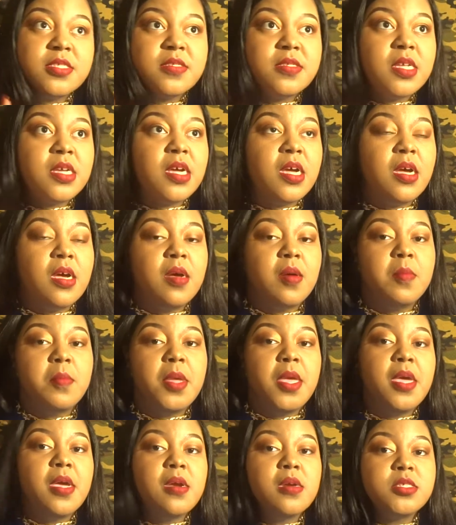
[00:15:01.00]
the um,
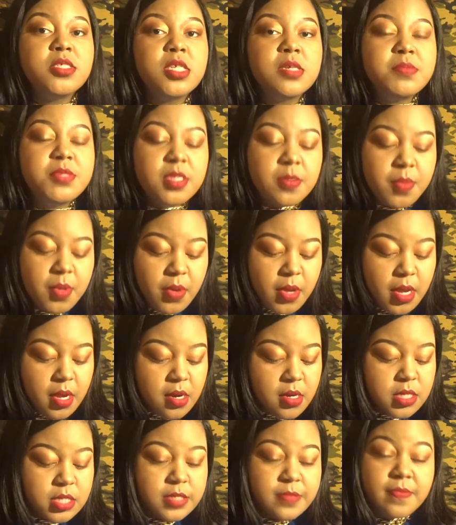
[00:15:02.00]
airs, up tempo
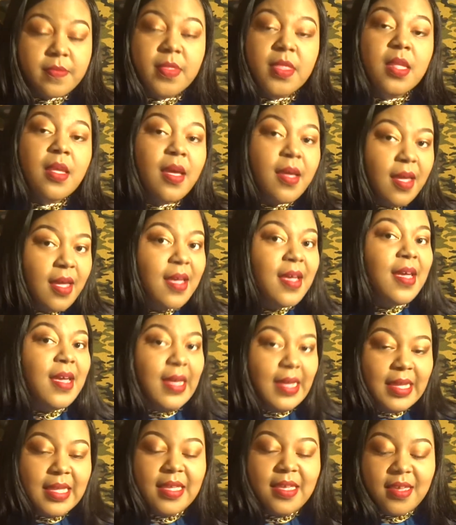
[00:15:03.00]
airs.
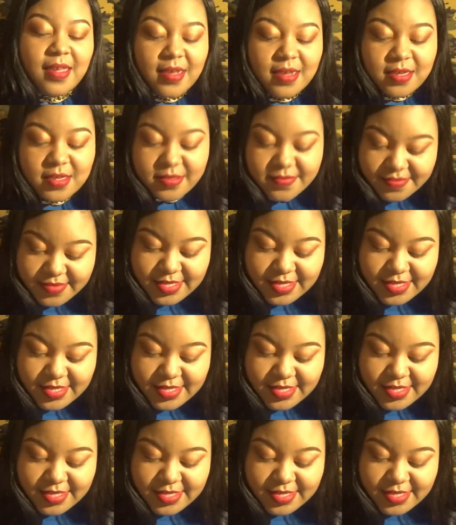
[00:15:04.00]
Yeah.